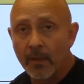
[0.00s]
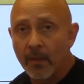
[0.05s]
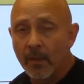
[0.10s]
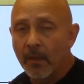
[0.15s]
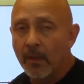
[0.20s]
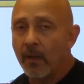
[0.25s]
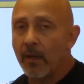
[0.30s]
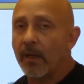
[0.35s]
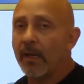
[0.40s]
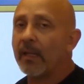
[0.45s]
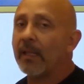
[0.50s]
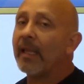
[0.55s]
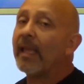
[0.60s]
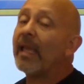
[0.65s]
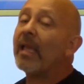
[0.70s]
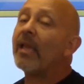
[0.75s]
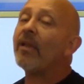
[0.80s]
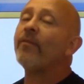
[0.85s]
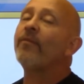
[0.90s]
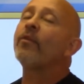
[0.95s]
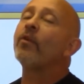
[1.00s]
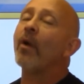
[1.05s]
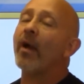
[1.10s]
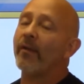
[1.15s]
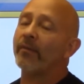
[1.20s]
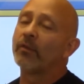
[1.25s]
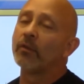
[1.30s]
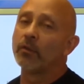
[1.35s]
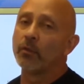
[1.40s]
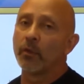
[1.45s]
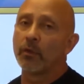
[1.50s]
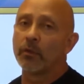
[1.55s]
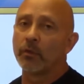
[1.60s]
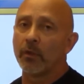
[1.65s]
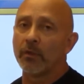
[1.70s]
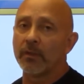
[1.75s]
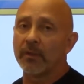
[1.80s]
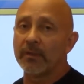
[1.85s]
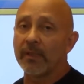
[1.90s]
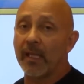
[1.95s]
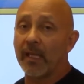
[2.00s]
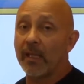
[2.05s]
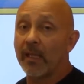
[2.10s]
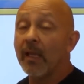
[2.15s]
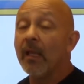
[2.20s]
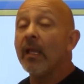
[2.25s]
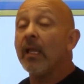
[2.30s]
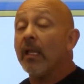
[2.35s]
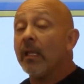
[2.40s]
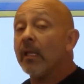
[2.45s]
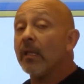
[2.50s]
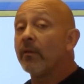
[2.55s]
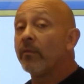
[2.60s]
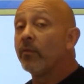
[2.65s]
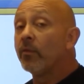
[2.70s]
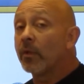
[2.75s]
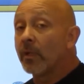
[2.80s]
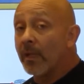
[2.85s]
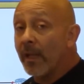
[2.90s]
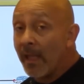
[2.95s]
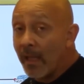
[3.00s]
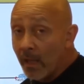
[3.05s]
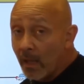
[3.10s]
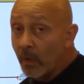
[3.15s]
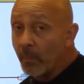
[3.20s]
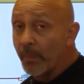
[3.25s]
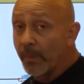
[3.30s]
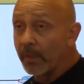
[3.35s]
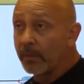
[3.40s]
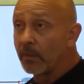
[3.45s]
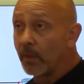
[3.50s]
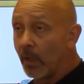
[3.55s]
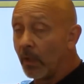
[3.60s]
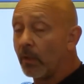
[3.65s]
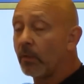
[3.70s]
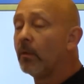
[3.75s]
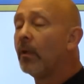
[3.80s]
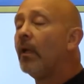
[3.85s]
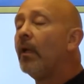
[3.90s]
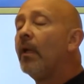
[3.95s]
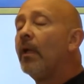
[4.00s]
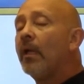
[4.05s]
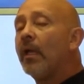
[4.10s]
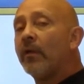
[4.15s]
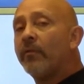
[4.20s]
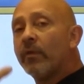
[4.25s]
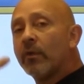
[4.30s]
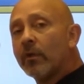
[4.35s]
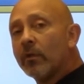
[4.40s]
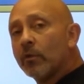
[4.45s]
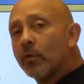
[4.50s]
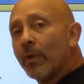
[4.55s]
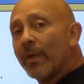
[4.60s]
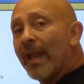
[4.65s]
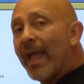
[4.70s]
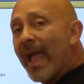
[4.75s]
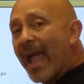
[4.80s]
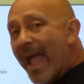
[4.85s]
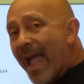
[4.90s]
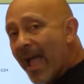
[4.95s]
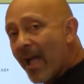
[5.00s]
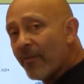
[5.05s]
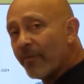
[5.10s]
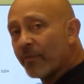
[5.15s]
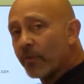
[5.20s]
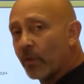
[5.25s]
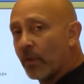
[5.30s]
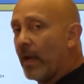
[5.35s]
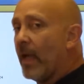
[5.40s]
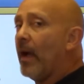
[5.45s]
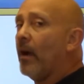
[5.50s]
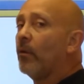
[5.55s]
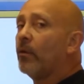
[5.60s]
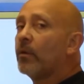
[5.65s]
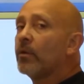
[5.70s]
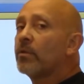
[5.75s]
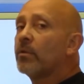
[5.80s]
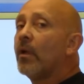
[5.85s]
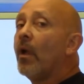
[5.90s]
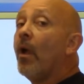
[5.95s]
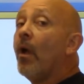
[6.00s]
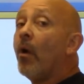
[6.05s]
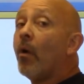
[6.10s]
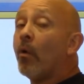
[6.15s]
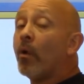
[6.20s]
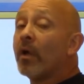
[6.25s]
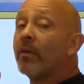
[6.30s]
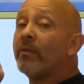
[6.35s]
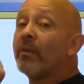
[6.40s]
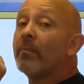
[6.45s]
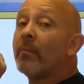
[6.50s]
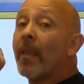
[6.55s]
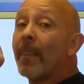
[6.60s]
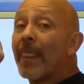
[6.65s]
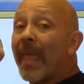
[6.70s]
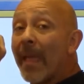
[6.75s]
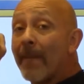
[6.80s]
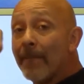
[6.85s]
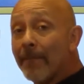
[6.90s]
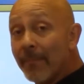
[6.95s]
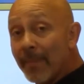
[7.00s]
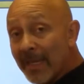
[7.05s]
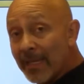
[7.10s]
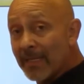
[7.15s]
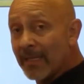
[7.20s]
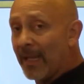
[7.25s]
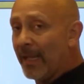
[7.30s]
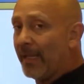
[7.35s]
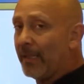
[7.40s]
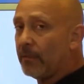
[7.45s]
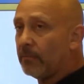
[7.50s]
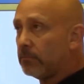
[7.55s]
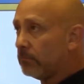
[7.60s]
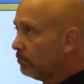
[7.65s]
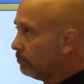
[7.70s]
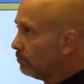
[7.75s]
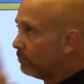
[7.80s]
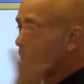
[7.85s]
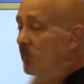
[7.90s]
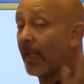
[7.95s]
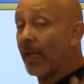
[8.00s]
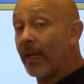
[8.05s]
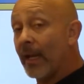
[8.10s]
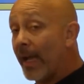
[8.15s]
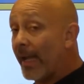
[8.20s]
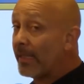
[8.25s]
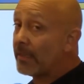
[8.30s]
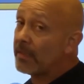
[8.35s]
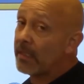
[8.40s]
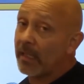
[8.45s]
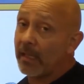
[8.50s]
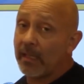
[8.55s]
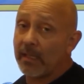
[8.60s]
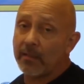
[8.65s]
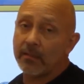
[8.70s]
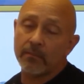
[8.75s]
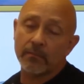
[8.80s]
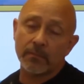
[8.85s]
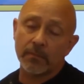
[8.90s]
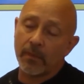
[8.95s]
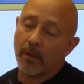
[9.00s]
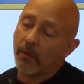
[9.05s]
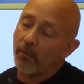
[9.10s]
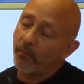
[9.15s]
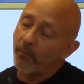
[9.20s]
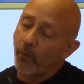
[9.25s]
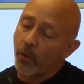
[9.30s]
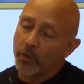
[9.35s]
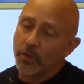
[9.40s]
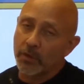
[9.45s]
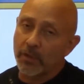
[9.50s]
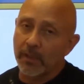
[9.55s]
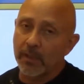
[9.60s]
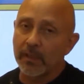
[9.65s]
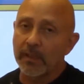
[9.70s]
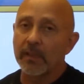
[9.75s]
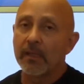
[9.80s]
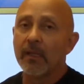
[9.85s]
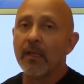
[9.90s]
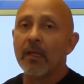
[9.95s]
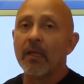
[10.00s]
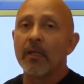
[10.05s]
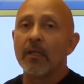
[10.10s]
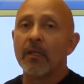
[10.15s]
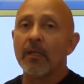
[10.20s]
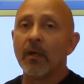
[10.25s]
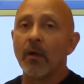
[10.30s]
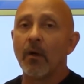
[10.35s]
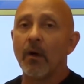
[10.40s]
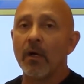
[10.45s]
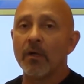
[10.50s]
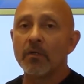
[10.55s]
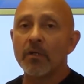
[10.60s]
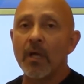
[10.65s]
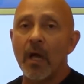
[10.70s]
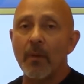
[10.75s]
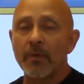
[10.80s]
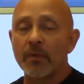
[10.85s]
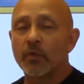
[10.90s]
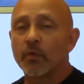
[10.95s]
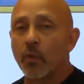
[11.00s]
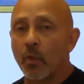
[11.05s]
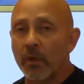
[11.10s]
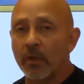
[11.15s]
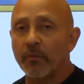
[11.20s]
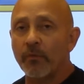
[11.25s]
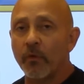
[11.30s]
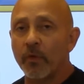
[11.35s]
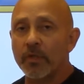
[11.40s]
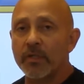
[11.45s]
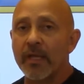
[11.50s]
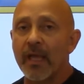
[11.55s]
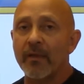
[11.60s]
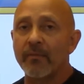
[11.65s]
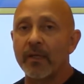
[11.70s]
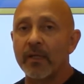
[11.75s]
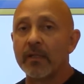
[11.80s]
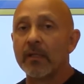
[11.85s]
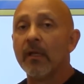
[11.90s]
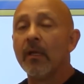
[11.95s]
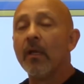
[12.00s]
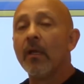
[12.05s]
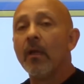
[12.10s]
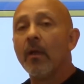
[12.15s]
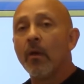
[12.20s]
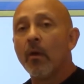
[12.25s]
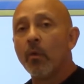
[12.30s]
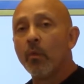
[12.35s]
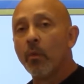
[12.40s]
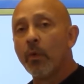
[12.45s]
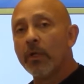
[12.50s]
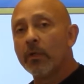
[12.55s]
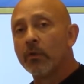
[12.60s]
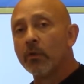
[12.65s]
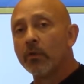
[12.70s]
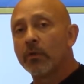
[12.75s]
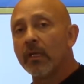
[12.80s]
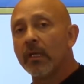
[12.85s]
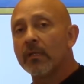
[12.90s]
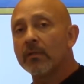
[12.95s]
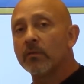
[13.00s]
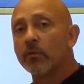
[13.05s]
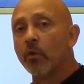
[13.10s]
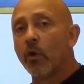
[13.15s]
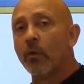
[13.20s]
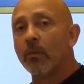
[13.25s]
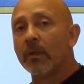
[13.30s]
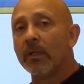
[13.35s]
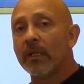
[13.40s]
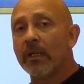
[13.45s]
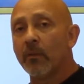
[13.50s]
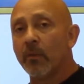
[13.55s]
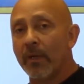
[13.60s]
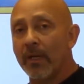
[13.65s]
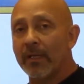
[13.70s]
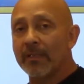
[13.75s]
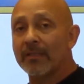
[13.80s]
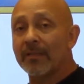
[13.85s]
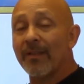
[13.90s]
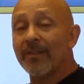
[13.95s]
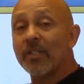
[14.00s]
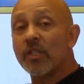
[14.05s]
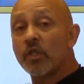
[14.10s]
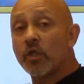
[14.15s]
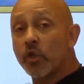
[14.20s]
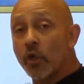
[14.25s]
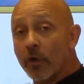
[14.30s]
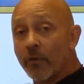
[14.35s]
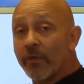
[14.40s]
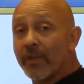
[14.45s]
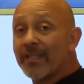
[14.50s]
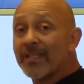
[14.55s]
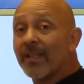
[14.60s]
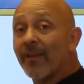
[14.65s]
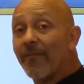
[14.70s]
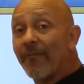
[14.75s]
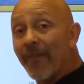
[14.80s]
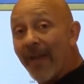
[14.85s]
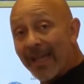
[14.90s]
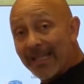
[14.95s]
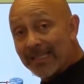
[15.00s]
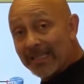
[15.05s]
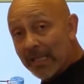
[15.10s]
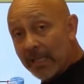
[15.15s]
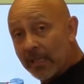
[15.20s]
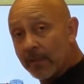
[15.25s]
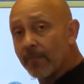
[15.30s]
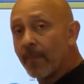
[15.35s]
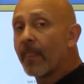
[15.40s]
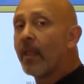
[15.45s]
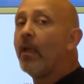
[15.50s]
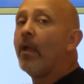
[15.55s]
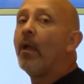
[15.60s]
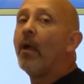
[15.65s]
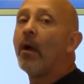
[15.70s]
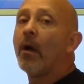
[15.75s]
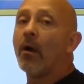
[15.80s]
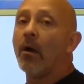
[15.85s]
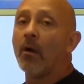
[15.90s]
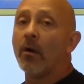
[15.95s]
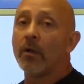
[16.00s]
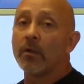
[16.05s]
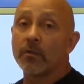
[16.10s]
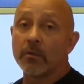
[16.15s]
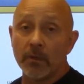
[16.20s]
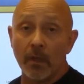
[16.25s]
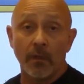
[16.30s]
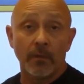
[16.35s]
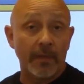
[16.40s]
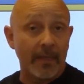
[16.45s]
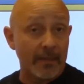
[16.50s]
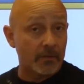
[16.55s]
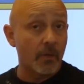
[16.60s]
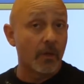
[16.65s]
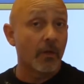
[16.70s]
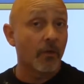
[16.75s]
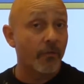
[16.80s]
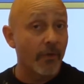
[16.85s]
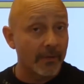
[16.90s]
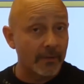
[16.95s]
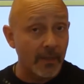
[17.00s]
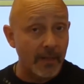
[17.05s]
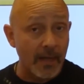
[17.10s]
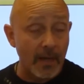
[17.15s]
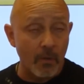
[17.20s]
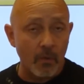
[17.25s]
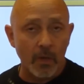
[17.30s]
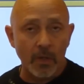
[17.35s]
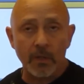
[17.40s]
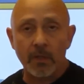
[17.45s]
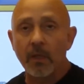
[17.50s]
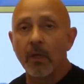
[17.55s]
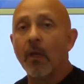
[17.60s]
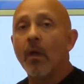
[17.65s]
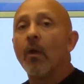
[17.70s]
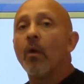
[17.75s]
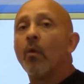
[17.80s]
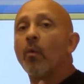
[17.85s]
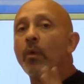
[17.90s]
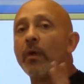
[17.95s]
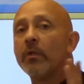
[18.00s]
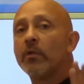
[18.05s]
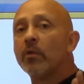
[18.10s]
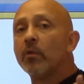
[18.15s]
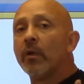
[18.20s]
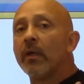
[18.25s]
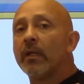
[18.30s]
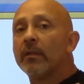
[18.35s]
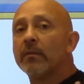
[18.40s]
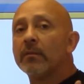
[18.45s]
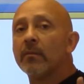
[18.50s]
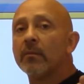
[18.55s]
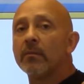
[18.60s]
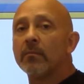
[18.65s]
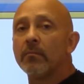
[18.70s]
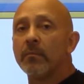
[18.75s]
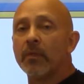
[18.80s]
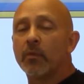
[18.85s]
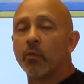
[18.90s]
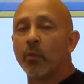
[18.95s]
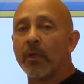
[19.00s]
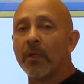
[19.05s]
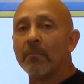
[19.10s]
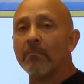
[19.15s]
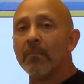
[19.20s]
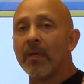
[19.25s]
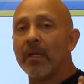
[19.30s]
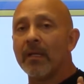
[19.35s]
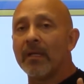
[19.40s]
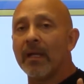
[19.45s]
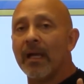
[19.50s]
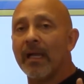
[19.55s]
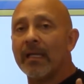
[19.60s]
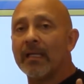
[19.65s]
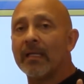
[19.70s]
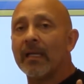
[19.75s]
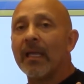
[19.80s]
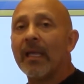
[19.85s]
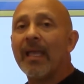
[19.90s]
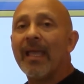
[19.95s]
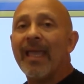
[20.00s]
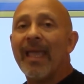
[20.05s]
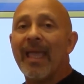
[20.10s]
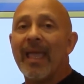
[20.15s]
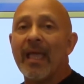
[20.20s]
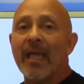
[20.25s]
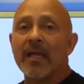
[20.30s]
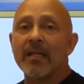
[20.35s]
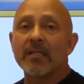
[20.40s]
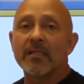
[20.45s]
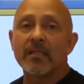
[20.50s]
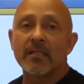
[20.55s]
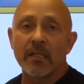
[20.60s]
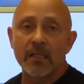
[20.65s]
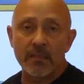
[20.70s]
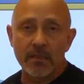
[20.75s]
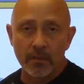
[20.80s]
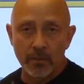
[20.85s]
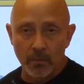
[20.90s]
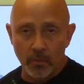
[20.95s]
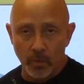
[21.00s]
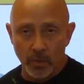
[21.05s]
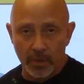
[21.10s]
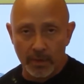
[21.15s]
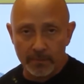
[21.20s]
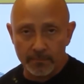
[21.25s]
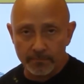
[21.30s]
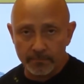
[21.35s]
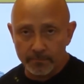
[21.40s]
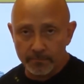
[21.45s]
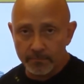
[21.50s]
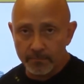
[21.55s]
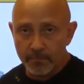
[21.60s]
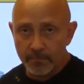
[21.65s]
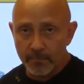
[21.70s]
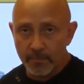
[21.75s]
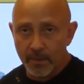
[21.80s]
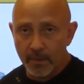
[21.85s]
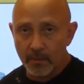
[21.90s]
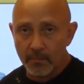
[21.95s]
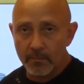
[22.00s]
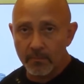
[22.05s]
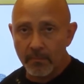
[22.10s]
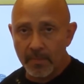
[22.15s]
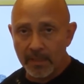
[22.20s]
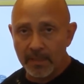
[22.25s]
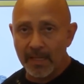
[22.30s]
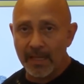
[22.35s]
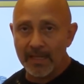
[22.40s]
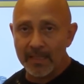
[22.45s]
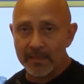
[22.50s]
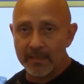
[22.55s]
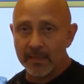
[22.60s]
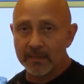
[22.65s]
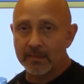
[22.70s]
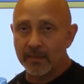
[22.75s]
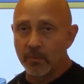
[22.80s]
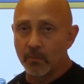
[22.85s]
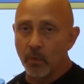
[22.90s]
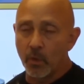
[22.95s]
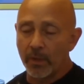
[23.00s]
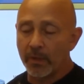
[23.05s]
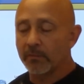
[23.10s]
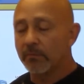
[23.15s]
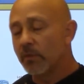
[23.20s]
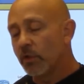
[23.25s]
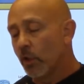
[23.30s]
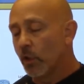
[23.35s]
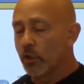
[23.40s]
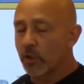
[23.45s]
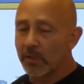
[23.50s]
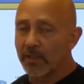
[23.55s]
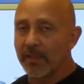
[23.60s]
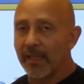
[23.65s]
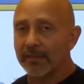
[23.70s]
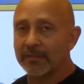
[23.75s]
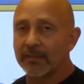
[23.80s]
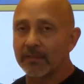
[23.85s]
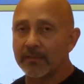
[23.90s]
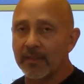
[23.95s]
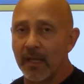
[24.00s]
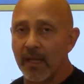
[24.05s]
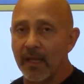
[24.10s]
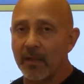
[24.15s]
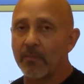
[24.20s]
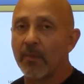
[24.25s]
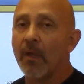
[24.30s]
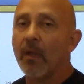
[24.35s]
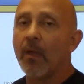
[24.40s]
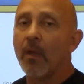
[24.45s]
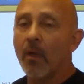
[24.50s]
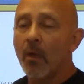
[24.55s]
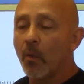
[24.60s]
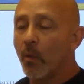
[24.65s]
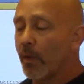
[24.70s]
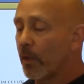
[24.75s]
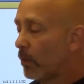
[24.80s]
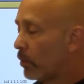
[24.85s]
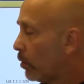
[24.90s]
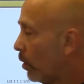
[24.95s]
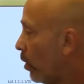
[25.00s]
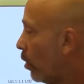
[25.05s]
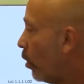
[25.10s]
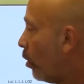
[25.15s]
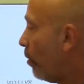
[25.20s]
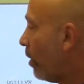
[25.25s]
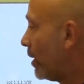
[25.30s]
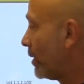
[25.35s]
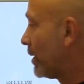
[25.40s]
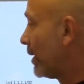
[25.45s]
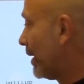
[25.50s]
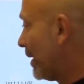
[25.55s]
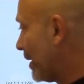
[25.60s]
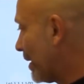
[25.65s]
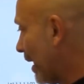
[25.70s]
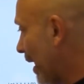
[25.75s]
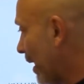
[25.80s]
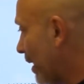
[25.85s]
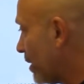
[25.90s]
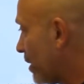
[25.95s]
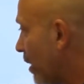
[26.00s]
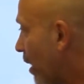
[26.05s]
All right, if you have to do it during the day. If you can help it though, if you can do it after hours or even at midnight. And IT, unfortunately, our job is 24/7. We do things normally when it's service affecting or, that's to affect the network. We do it between midnight and 6 in the morning. Midnight and 6 in the morning. Usually that's the time we can do a whole bunch of these things.